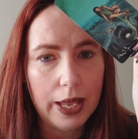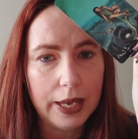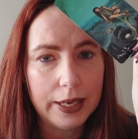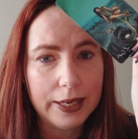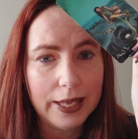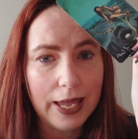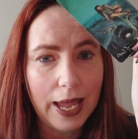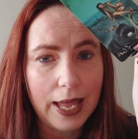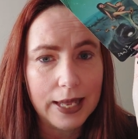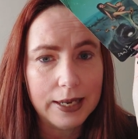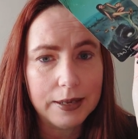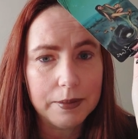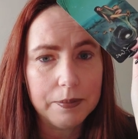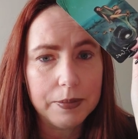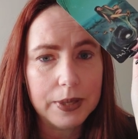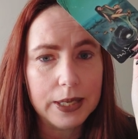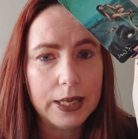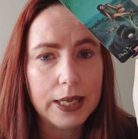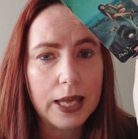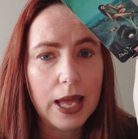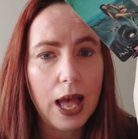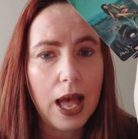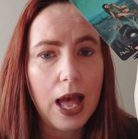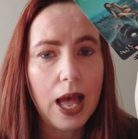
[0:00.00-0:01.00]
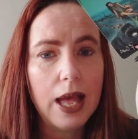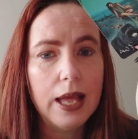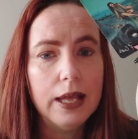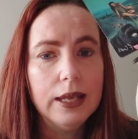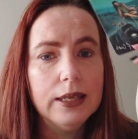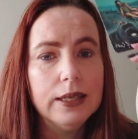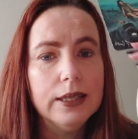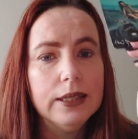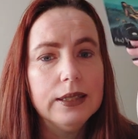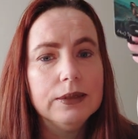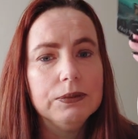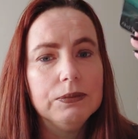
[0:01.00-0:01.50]
It can be
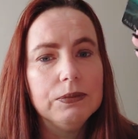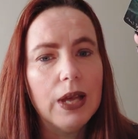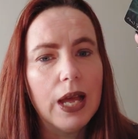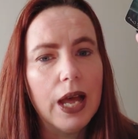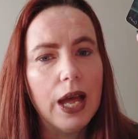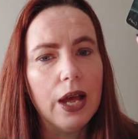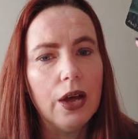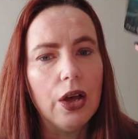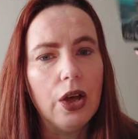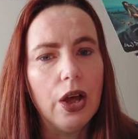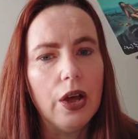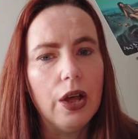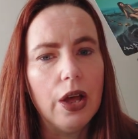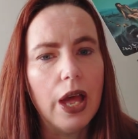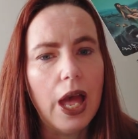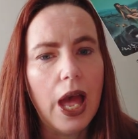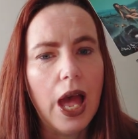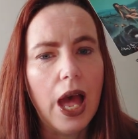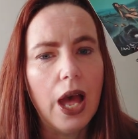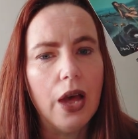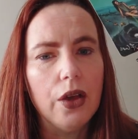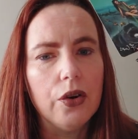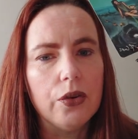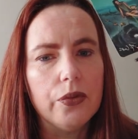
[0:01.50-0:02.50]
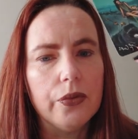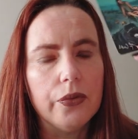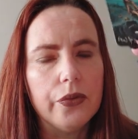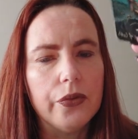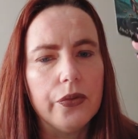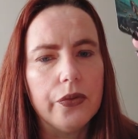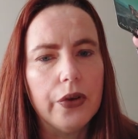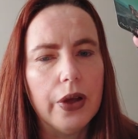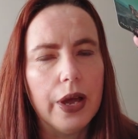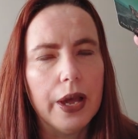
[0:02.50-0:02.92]
out of,